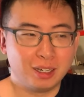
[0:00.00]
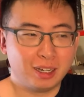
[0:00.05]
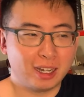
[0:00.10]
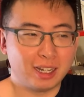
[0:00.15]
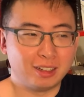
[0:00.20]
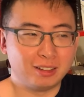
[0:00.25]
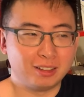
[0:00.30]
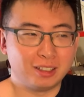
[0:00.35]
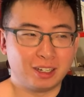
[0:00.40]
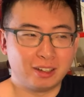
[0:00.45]

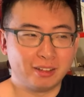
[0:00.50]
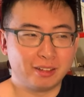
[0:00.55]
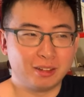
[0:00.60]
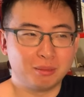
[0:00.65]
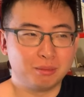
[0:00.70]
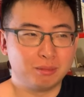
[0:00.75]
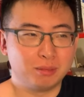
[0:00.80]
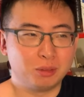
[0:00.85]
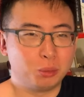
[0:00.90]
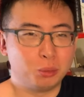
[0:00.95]
and tell
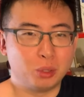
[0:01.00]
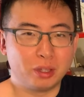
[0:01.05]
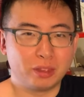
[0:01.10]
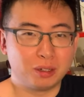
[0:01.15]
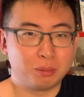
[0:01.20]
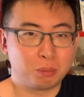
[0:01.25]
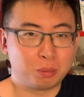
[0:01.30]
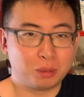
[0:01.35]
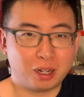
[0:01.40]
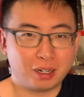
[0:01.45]
them what
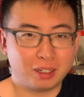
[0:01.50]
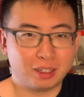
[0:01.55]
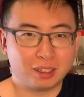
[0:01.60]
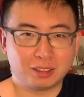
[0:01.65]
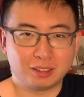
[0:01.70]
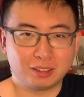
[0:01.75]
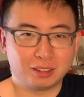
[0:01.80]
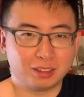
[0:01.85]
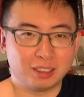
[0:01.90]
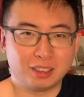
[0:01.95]
their product